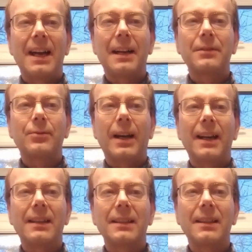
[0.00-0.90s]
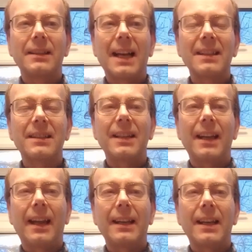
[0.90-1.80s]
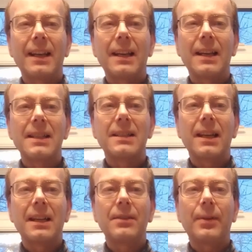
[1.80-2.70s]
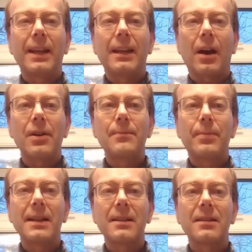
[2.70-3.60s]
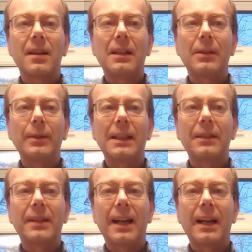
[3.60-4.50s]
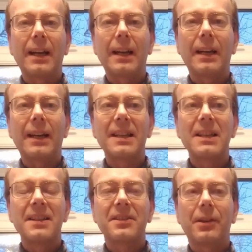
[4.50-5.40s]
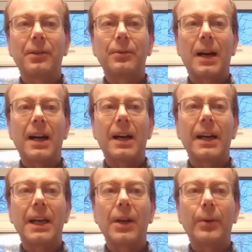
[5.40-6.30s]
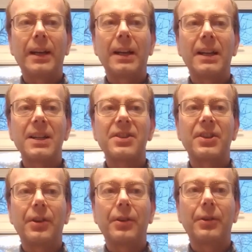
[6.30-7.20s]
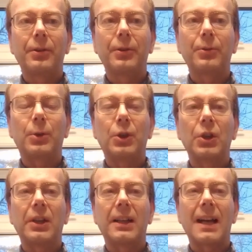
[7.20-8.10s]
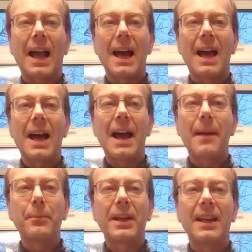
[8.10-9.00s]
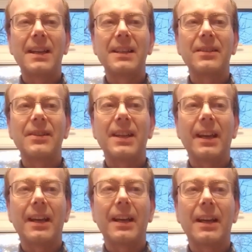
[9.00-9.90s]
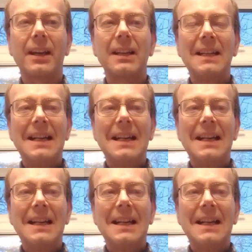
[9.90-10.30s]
And when Natty is dead, we hope his soul will rest. So I wish you all a happy new year.